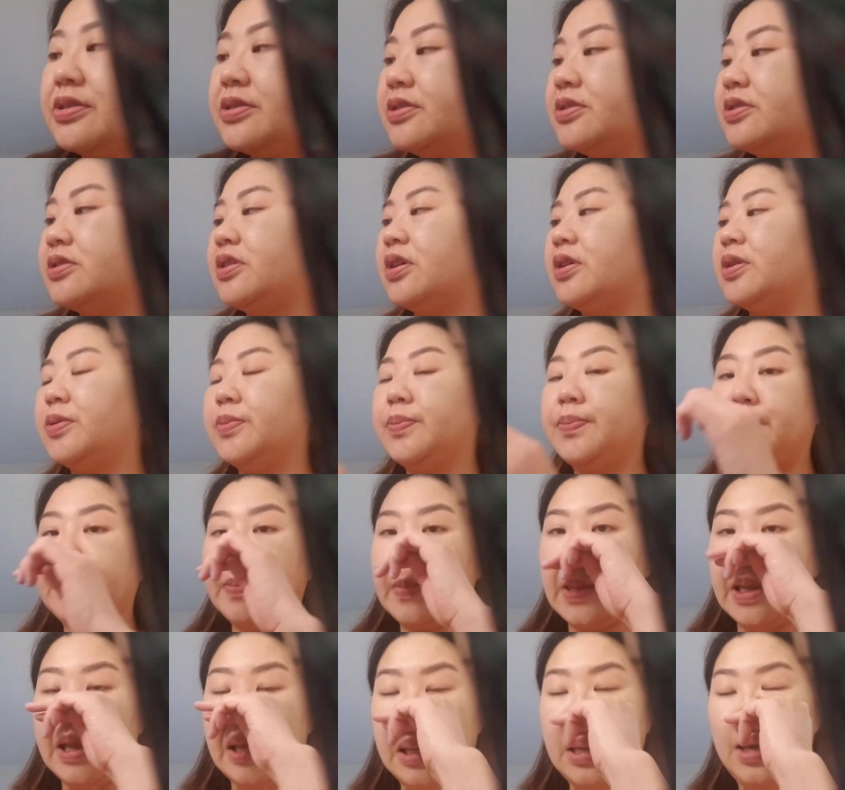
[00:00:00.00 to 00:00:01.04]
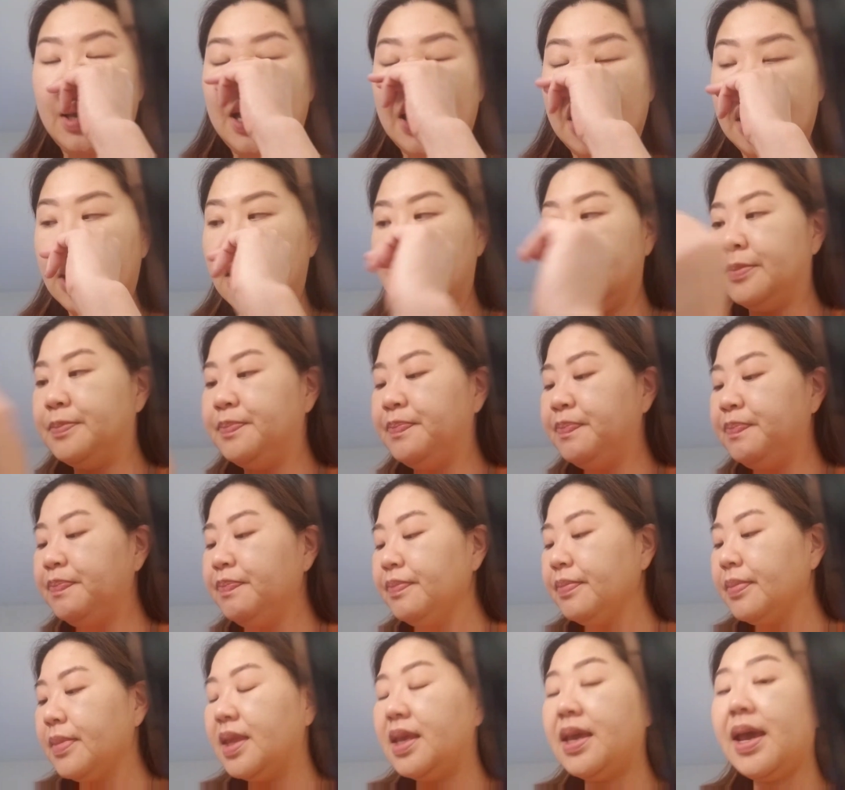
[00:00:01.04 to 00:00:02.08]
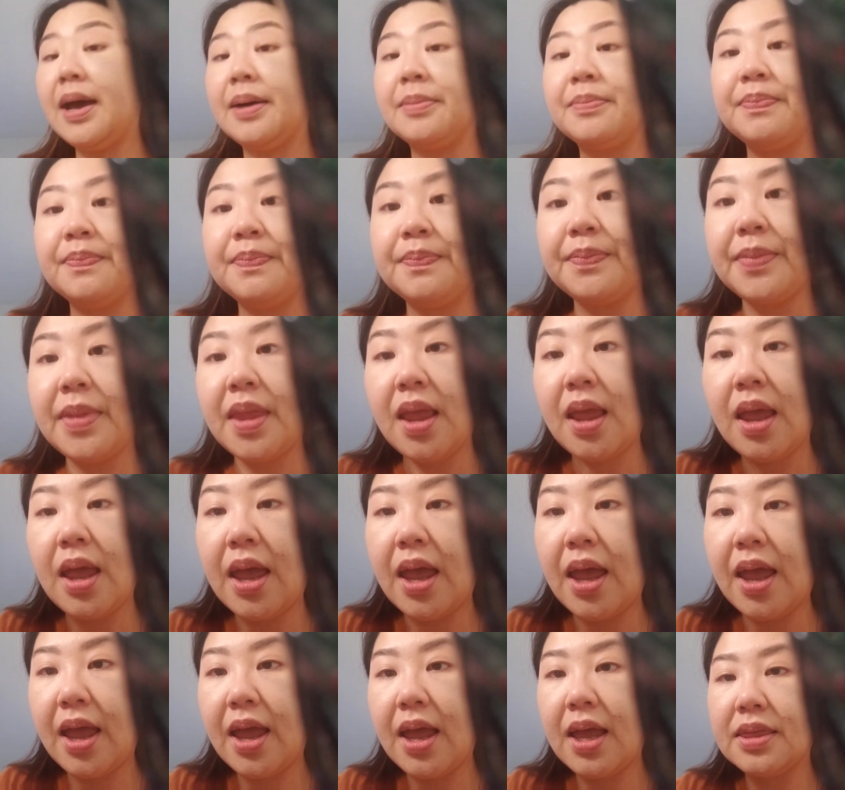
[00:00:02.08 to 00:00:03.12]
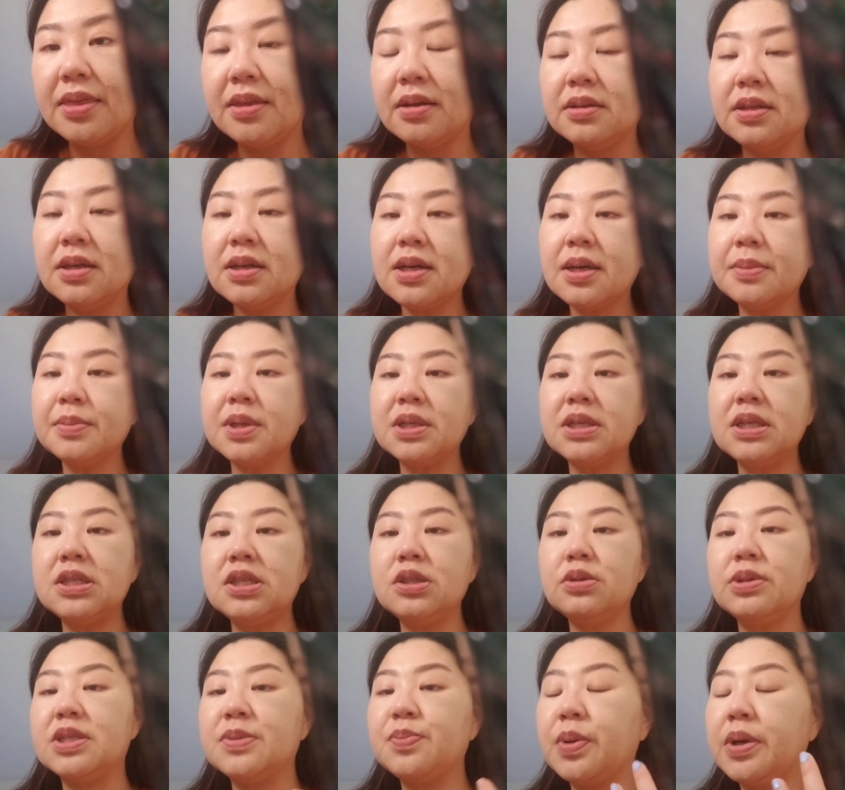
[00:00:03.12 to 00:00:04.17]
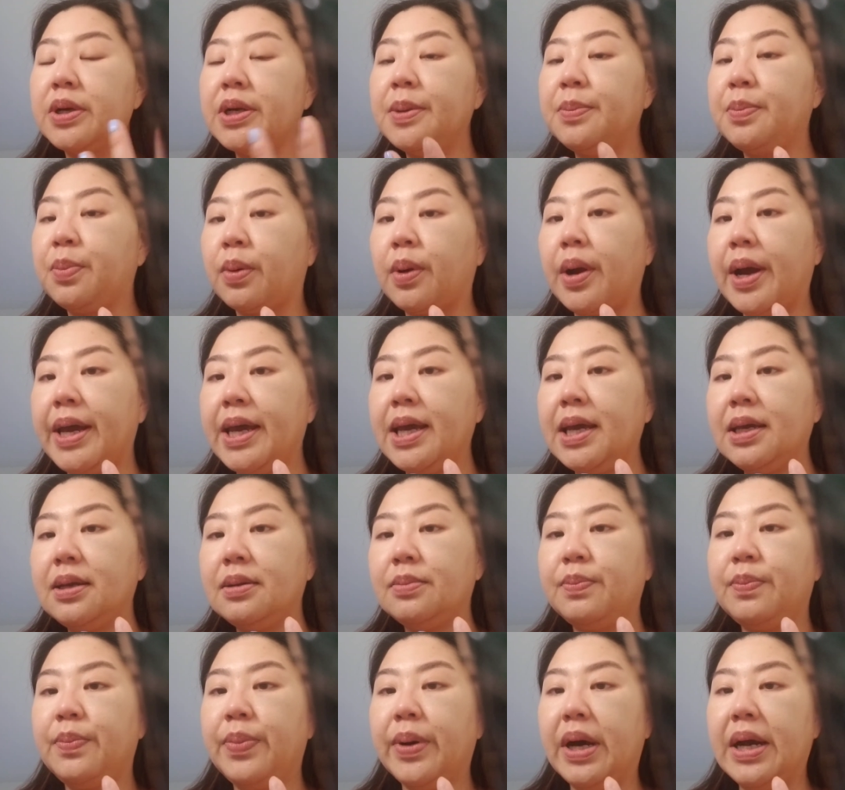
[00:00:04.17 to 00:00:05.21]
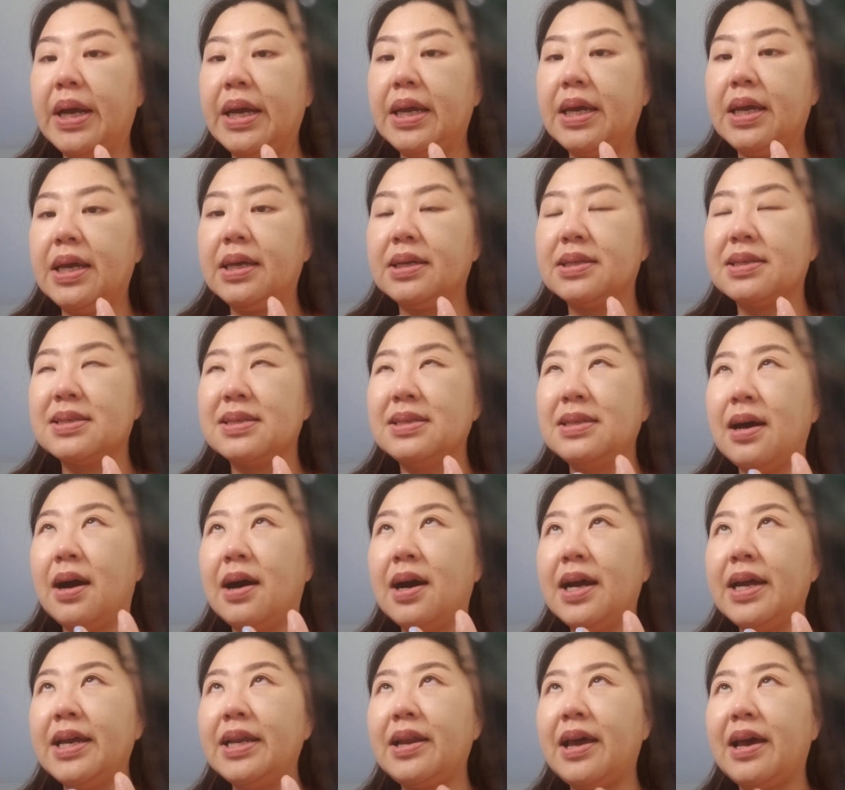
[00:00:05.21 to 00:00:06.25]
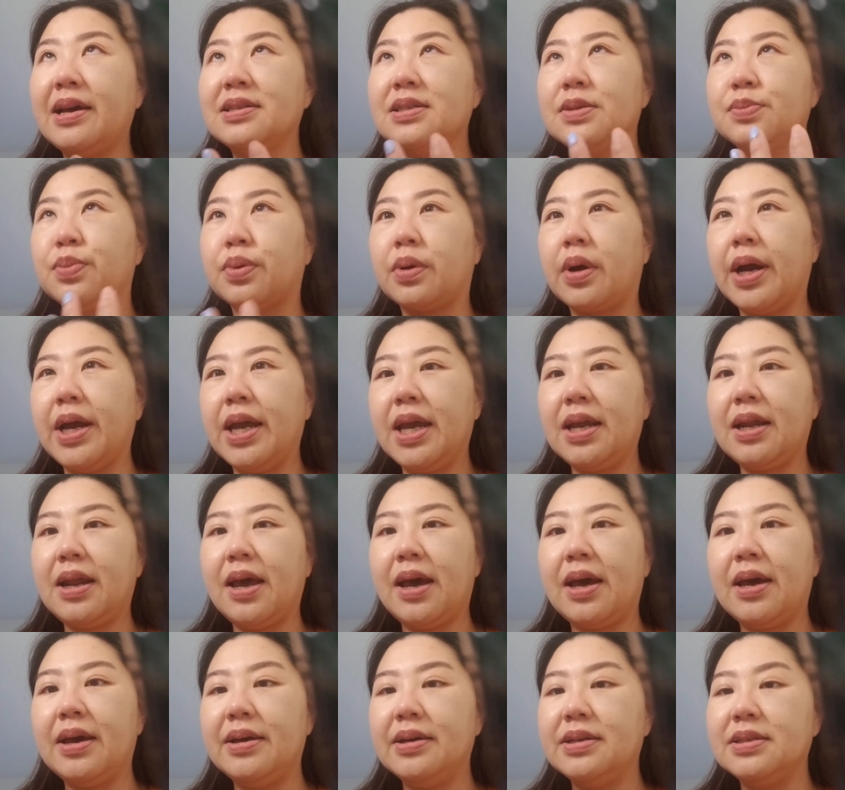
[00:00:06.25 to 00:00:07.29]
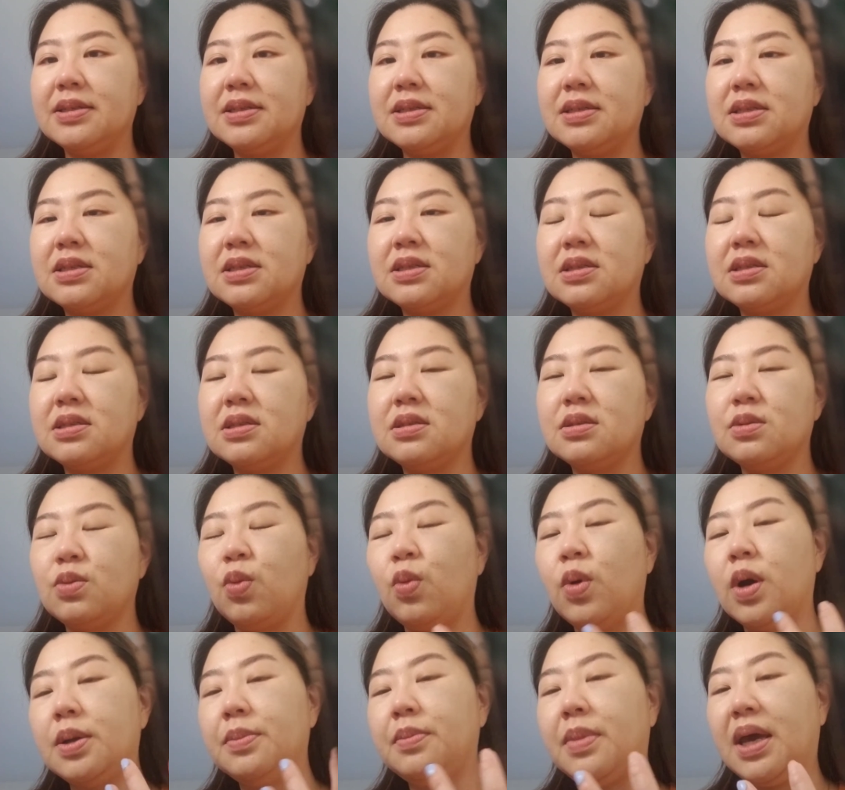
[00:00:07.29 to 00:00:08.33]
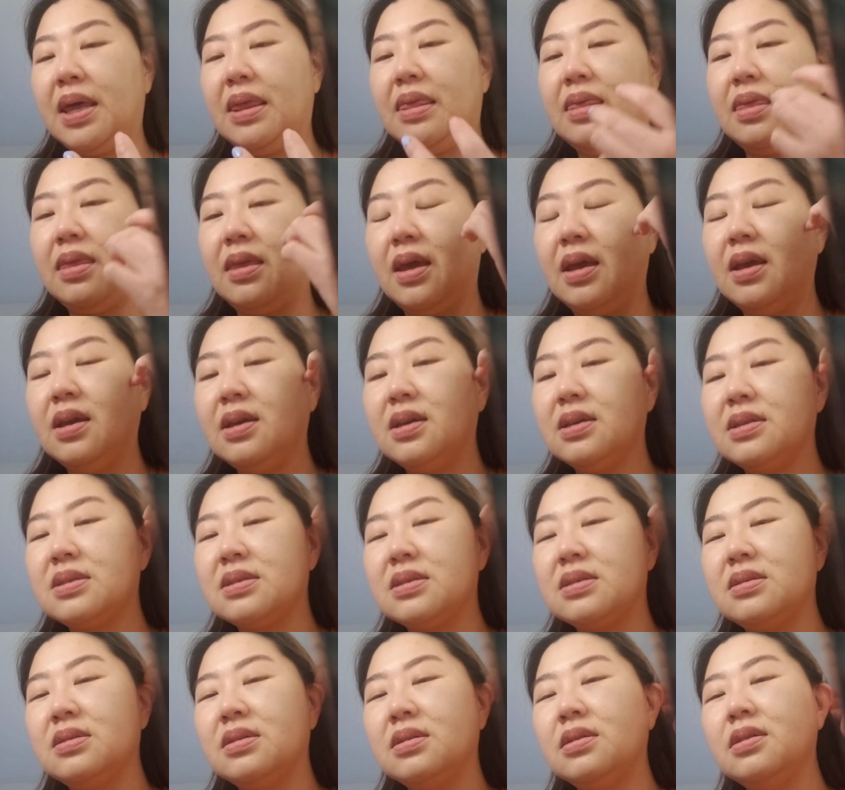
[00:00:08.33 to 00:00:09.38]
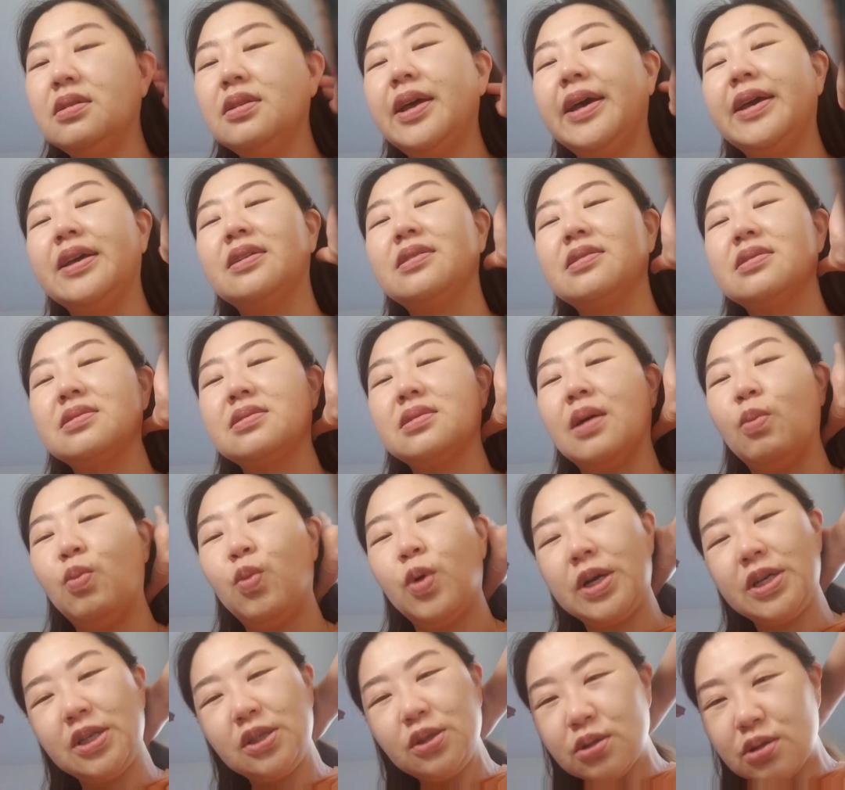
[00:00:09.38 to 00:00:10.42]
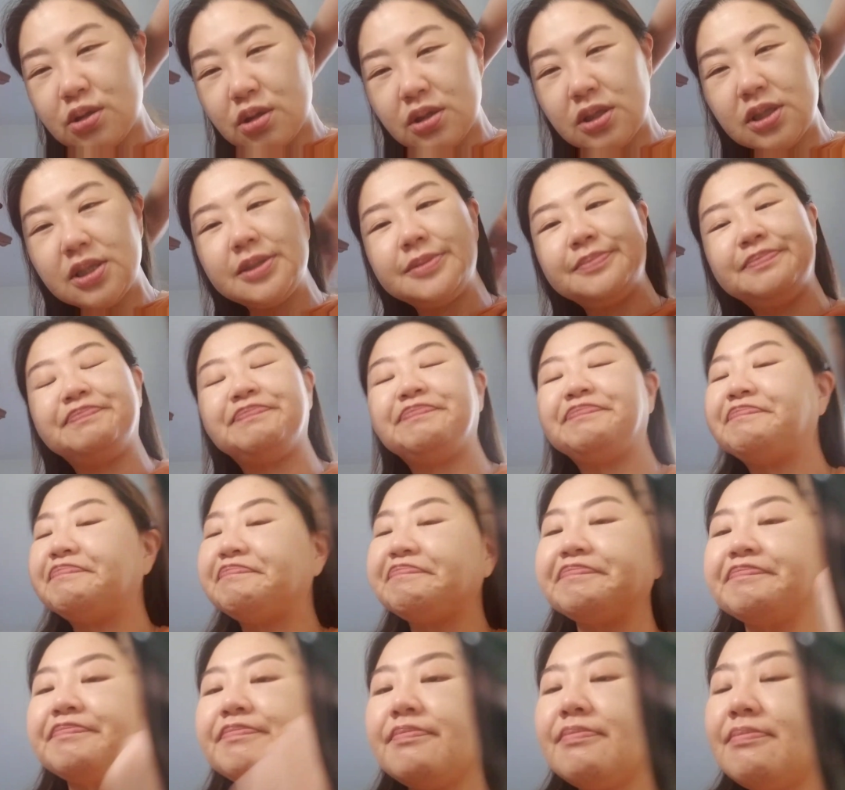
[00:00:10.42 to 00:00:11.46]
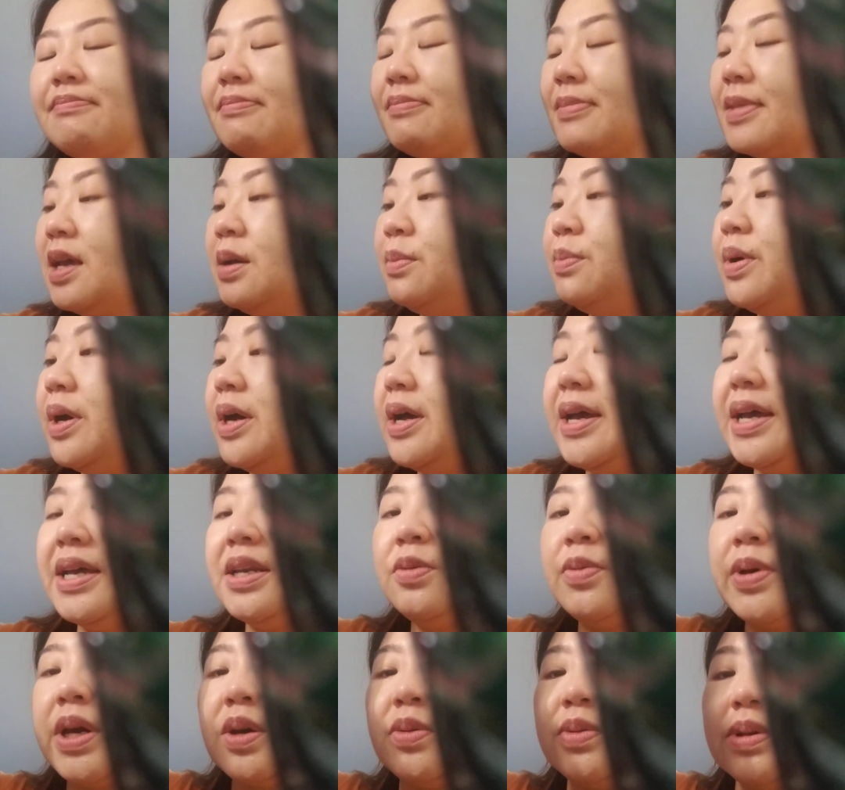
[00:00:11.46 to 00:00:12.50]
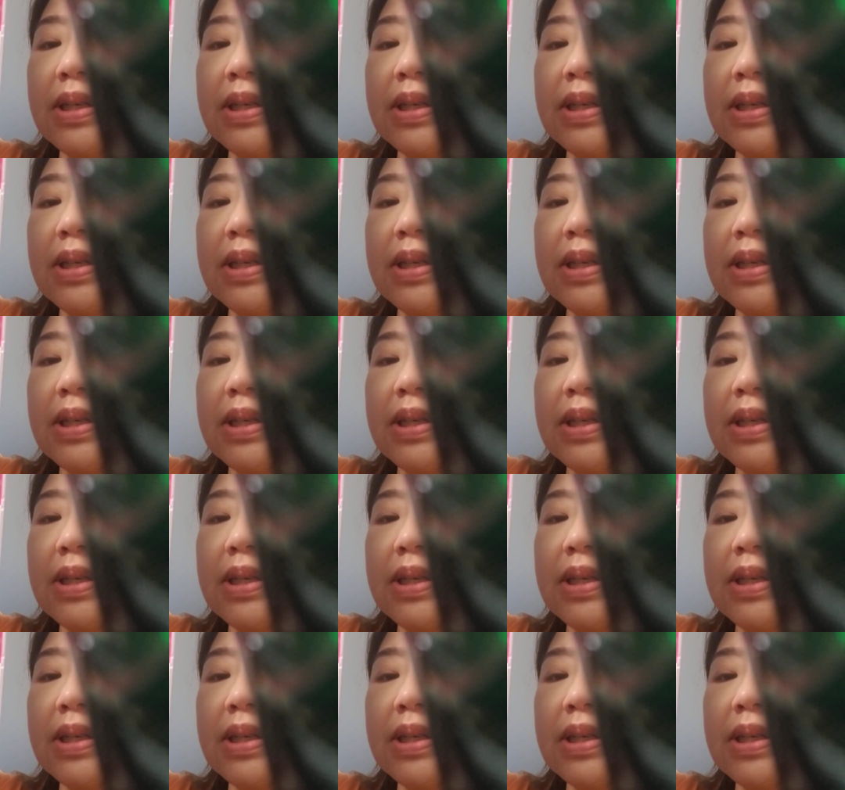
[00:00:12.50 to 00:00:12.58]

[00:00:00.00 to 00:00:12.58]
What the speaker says: So, yeah. And the look I'm going to do, it's pretty bright, but it's not as bright as one might think. It's still like somewhat neutral. But anyway, we'll